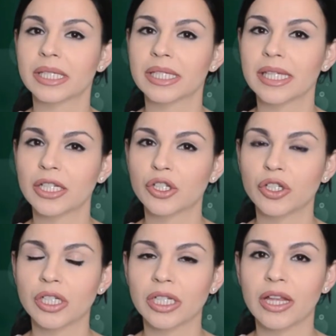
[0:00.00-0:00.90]
because the
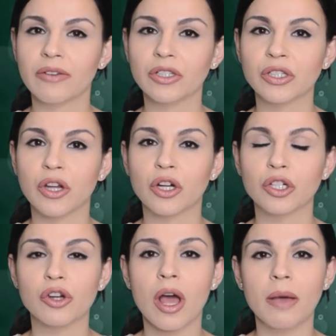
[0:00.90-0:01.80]
estrogen levels
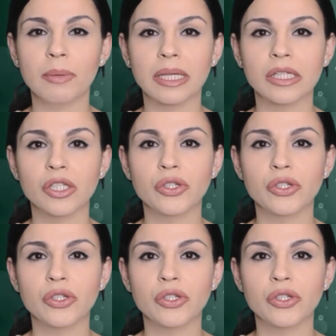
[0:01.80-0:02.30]
are dropping.